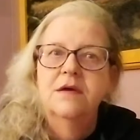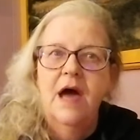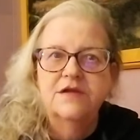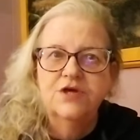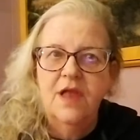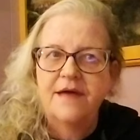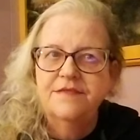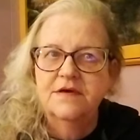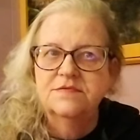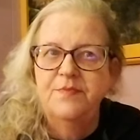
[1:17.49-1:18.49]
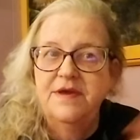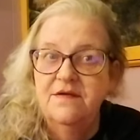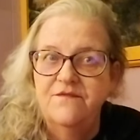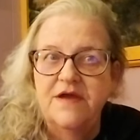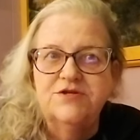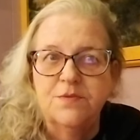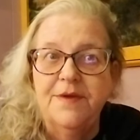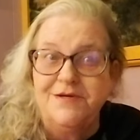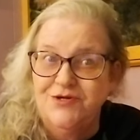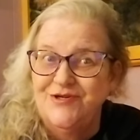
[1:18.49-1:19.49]
How'd you like those big adventure
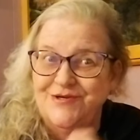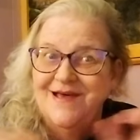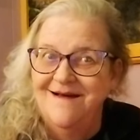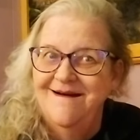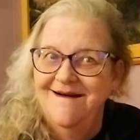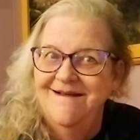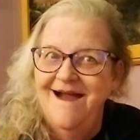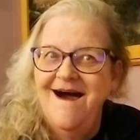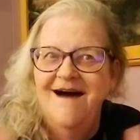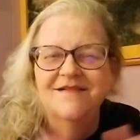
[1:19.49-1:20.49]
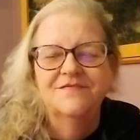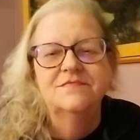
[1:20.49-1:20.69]
pictures? Oh, yeah.